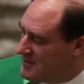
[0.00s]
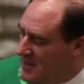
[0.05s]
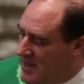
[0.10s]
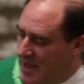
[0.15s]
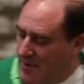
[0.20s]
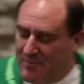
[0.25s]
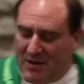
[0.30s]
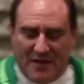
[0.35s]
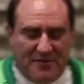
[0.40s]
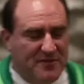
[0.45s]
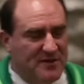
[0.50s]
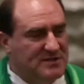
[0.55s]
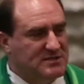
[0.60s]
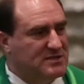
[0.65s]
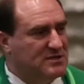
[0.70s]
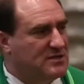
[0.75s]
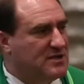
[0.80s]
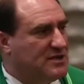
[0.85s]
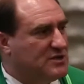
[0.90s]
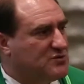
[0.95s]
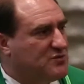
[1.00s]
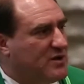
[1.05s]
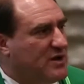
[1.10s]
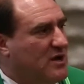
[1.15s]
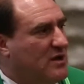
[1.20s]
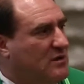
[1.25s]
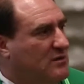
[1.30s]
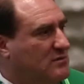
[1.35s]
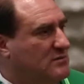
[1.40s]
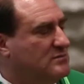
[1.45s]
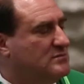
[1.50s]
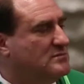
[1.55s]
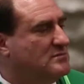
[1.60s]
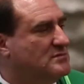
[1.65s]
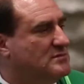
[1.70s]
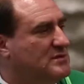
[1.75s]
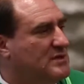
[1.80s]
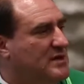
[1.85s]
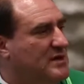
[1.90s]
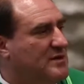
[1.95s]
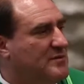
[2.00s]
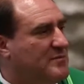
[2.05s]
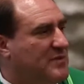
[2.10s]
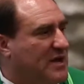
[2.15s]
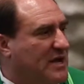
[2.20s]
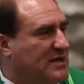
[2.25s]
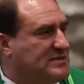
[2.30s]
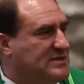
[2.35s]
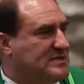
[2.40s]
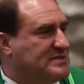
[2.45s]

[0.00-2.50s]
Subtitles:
I bought this in Israel because